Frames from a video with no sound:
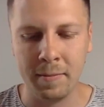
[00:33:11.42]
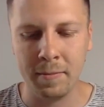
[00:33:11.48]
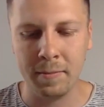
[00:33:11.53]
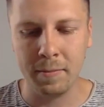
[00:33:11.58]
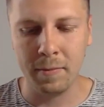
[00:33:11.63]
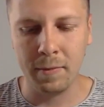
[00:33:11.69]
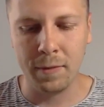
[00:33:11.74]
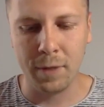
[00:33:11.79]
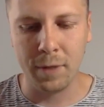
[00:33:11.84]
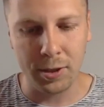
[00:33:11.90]

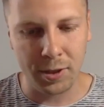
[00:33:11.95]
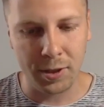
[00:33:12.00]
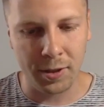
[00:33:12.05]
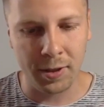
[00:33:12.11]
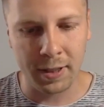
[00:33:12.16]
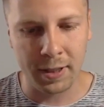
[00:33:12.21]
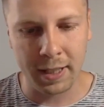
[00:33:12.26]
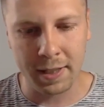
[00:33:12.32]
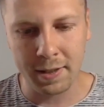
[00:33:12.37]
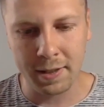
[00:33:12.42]
photo
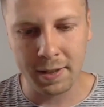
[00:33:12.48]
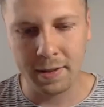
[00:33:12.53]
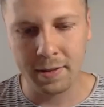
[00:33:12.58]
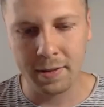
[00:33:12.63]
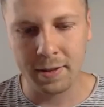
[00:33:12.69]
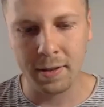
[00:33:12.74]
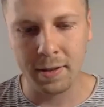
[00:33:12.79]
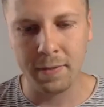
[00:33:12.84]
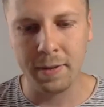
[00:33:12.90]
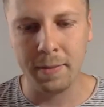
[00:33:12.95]
lists.
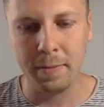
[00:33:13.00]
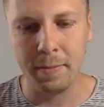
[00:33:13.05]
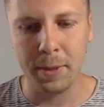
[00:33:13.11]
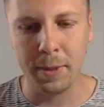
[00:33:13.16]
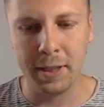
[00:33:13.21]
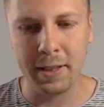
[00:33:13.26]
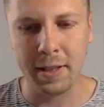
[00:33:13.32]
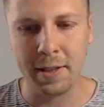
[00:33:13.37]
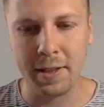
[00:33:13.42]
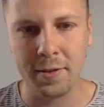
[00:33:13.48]
So we
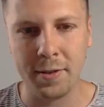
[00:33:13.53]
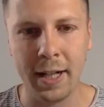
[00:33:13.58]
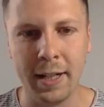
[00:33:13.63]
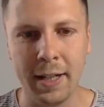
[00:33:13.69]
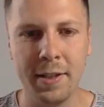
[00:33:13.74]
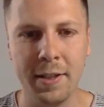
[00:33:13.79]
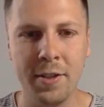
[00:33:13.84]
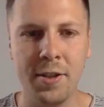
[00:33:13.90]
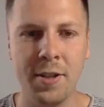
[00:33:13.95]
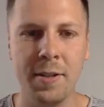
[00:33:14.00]
build a
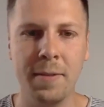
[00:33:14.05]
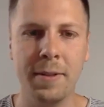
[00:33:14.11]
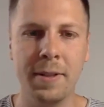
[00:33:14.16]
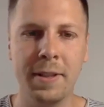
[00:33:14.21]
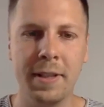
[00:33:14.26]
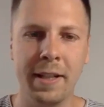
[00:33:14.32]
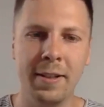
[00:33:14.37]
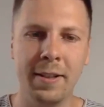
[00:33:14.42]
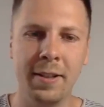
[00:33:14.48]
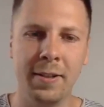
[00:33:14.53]
strategy. We
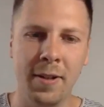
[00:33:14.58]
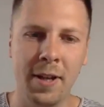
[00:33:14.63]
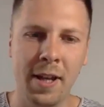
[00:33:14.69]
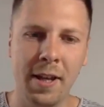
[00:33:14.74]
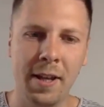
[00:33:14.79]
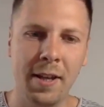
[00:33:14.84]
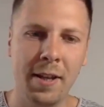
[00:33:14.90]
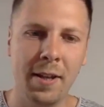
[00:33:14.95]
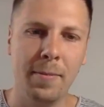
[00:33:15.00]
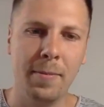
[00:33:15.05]
tell you,
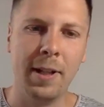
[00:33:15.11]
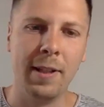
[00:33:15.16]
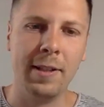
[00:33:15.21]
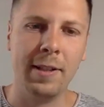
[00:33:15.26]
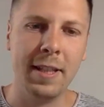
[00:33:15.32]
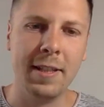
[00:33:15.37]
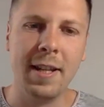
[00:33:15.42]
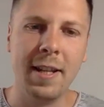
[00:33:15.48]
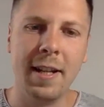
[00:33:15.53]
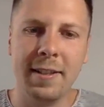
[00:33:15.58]
well,
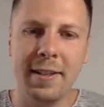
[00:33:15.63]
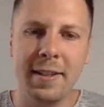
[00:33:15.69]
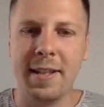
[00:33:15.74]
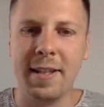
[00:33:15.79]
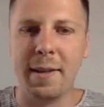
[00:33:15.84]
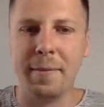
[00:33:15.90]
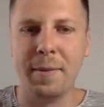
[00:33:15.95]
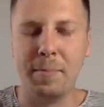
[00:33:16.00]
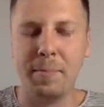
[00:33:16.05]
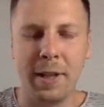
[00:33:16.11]
these are the
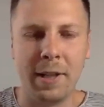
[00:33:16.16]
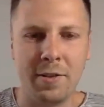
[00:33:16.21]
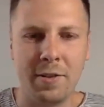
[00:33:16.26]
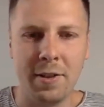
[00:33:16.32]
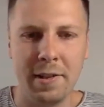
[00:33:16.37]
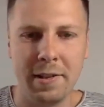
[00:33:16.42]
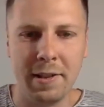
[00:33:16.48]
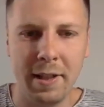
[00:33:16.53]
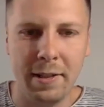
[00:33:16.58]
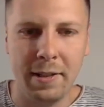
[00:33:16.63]
7
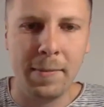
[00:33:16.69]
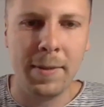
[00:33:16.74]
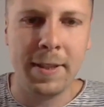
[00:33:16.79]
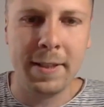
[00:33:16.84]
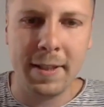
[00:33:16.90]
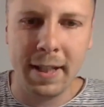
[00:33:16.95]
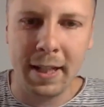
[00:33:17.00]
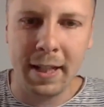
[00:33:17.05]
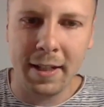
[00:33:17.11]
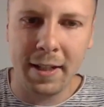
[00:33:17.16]
pictures that we
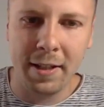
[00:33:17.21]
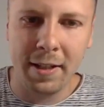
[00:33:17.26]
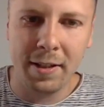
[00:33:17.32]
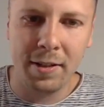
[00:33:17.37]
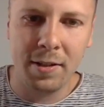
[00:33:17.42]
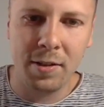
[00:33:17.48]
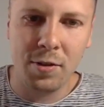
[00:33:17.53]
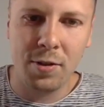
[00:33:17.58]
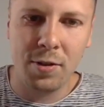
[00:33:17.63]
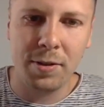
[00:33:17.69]
think
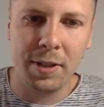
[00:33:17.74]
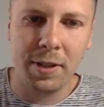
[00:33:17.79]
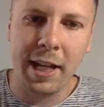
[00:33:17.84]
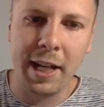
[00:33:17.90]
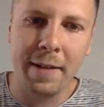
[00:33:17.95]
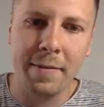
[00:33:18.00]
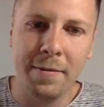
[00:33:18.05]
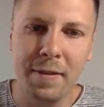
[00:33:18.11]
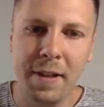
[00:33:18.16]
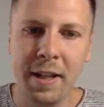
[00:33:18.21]
you should
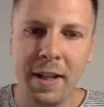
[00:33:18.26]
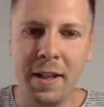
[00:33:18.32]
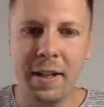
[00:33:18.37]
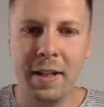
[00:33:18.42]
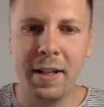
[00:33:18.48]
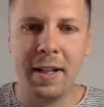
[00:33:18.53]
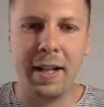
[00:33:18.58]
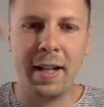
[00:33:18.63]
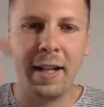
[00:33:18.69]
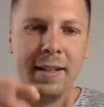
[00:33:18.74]
have.
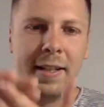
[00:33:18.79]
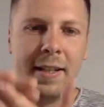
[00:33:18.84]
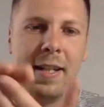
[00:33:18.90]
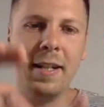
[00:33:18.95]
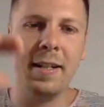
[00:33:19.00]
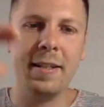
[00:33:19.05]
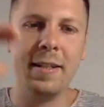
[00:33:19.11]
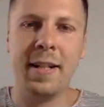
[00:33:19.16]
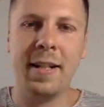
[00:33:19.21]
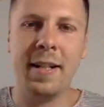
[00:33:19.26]
And
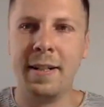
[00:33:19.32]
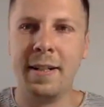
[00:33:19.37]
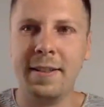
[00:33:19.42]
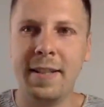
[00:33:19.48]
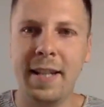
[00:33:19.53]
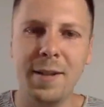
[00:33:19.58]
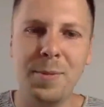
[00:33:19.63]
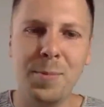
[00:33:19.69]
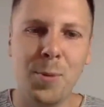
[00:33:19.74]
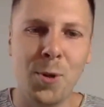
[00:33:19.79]
here are
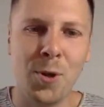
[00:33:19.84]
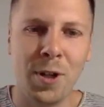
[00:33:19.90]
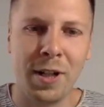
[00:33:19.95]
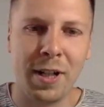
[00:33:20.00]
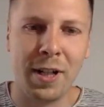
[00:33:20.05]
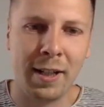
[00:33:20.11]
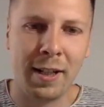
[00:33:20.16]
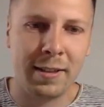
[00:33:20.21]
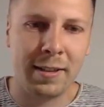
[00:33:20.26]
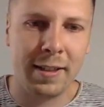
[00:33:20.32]
10 more
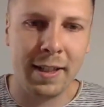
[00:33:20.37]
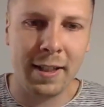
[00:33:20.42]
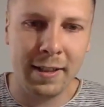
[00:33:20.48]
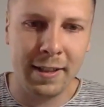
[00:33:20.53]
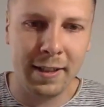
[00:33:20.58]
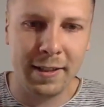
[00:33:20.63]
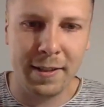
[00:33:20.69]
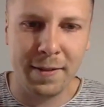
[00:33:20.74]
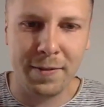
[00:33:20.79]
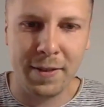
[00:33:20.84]

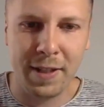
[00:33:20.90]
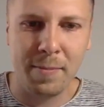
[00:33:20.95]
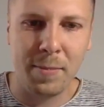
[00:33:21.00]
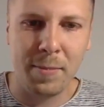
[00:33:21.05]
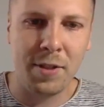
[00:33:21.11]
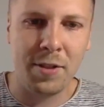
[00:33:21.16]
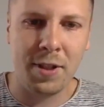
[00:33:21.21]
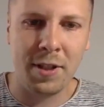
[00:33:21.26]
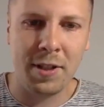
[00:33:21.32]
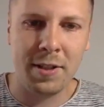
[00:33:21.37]
alternative
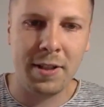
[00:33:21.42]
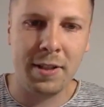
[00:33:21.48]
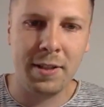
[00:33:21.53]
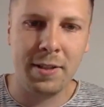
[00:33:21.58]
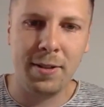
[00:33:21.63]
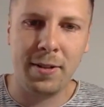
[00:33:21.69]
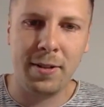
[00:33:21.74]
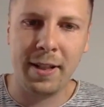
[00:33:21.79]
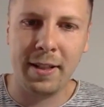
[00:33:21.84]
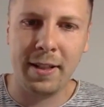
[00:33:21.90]
images that
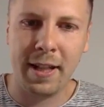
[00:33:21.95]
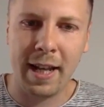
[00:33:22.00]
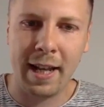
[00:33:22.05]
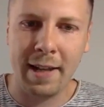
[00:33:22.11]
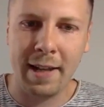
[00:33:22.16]
you can have.